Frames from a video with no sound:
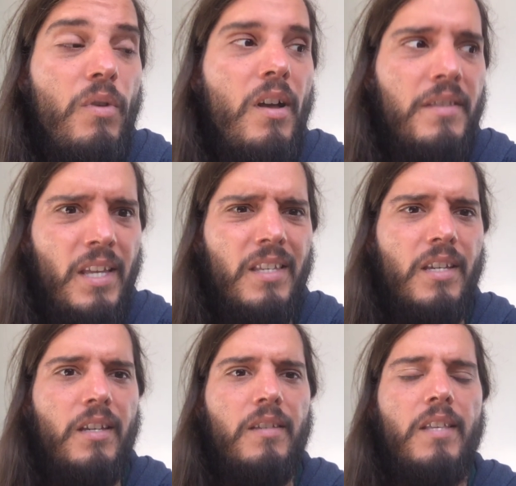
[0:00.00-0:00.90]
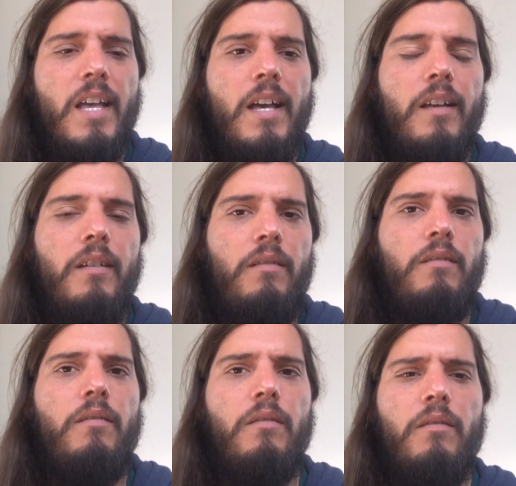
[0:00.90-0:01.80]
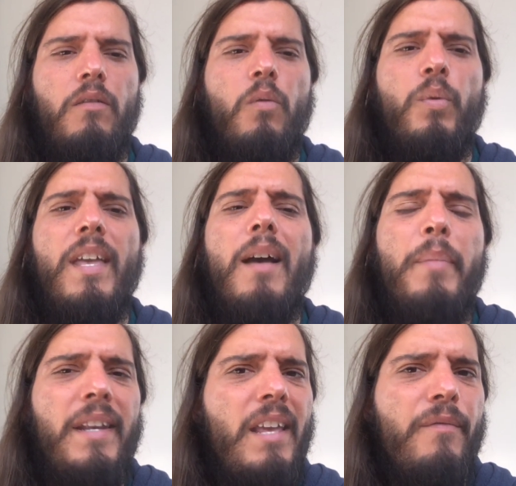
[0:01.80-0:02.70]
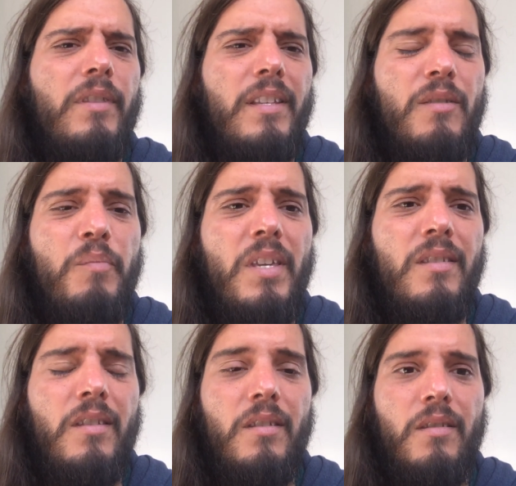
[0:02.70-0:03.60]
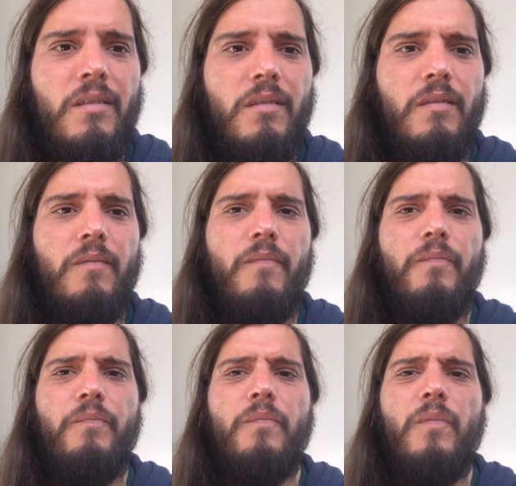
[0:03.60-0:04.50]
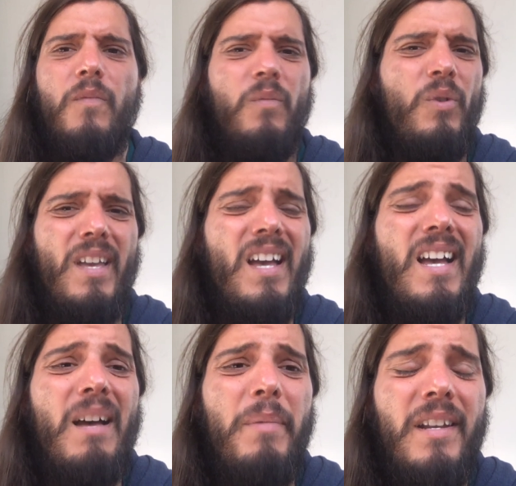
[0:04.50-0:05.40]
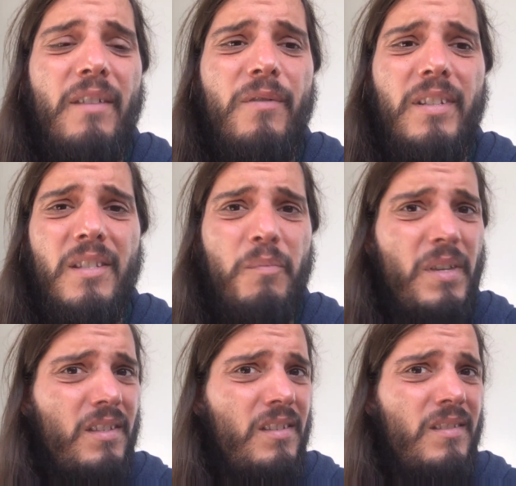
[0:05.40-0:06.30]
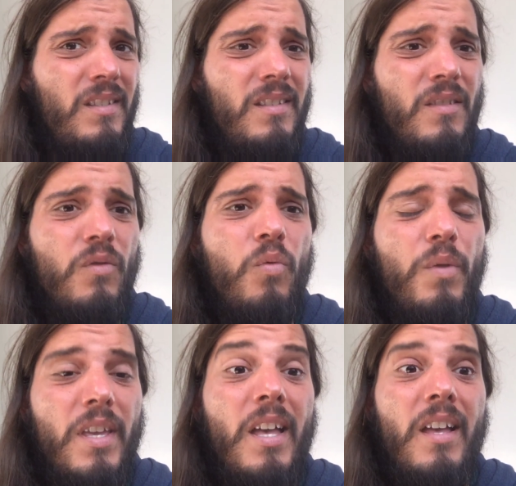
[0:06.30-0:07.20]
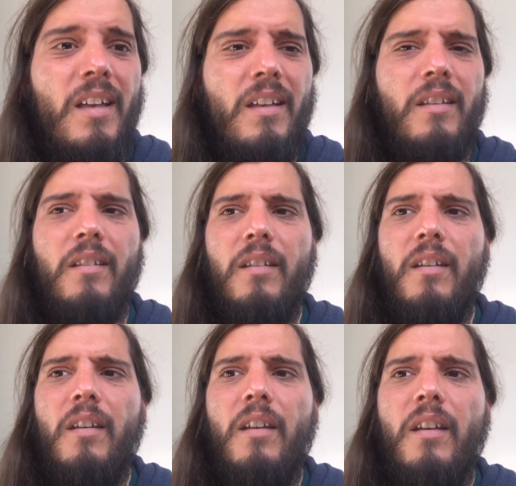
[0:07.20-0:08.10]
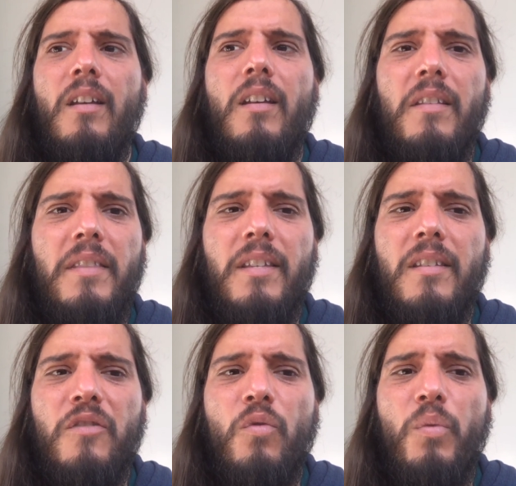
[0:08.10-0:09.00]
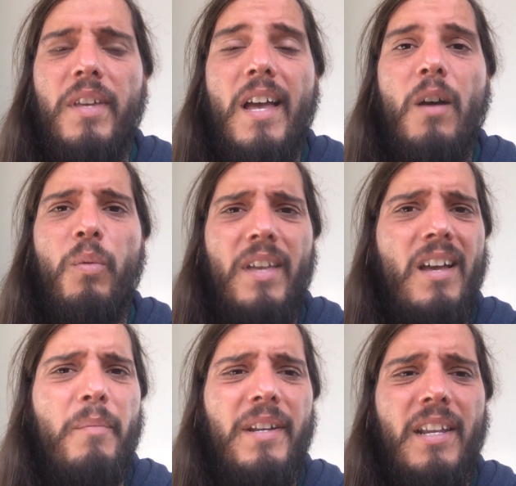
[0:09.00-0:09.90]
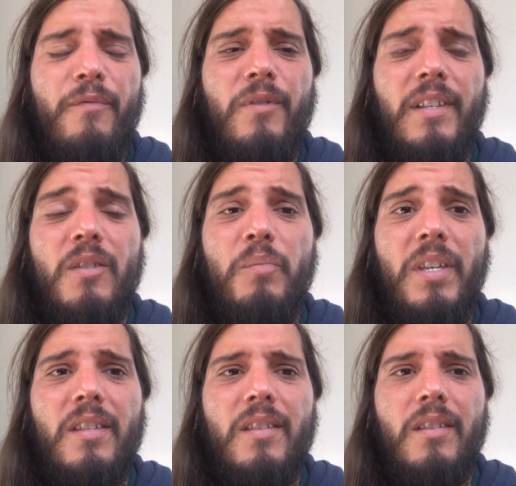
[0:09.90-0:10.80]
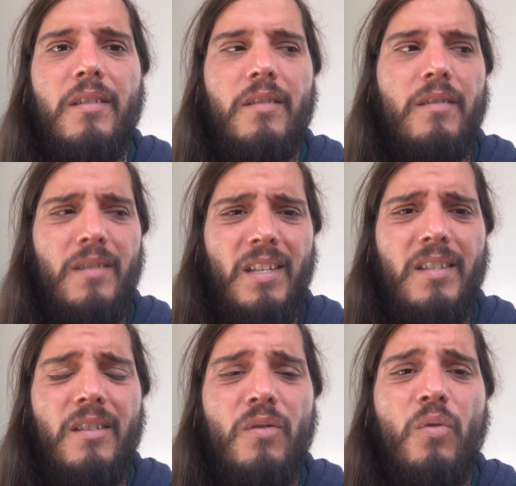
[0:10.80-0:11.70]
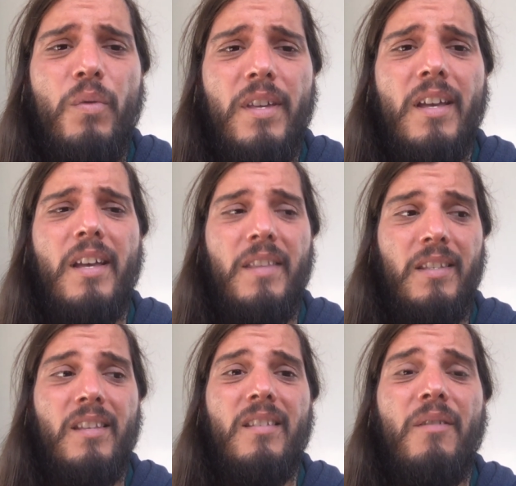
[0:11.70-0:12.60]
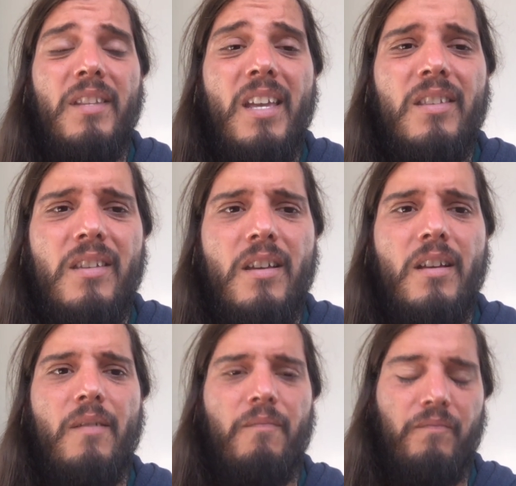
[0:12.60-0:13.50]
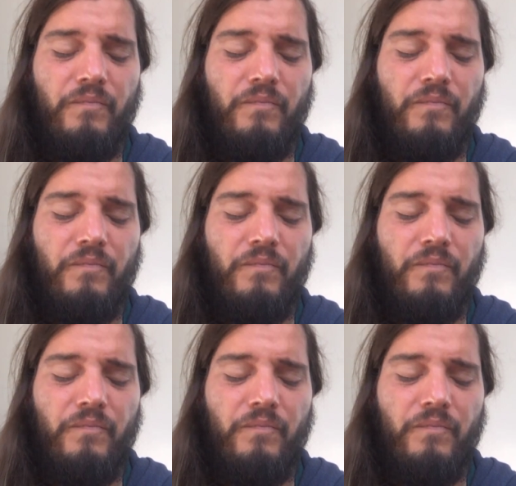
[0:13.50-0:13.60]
Well, our nature is that. So we are benevolent species. We are a benevolent species. This is who we are. This is who we are. We are benevolent species. This is who we are. This is our nature.